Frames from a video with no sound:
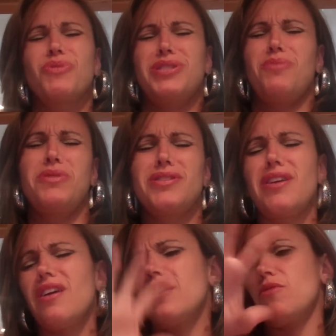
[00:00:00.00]
What's the big
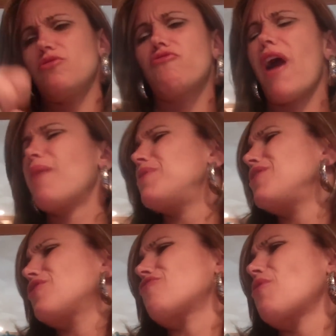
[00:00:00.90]
deal? He would grab
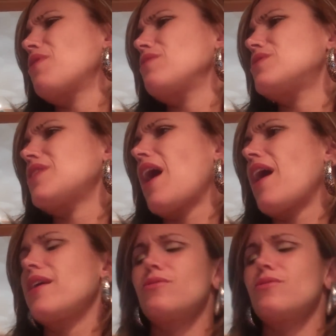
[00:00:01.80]
it and throw it outside.